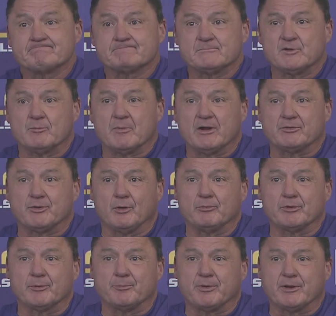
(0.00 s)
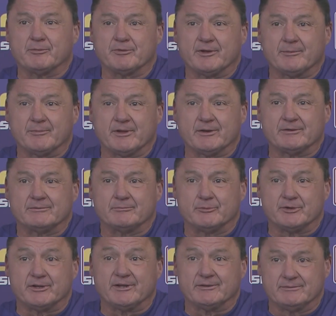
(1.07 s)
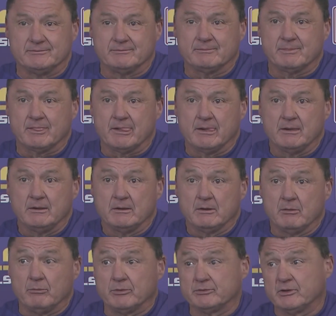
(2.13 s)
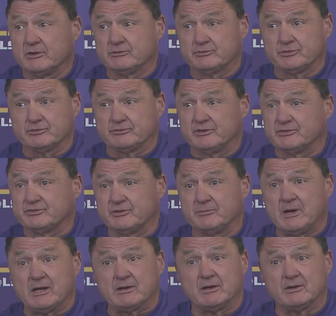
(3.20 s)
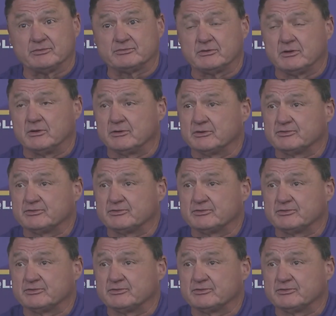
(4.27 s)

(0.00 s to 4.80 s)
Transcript: Nobody thought we could play with them either. We did. This is about us, you know.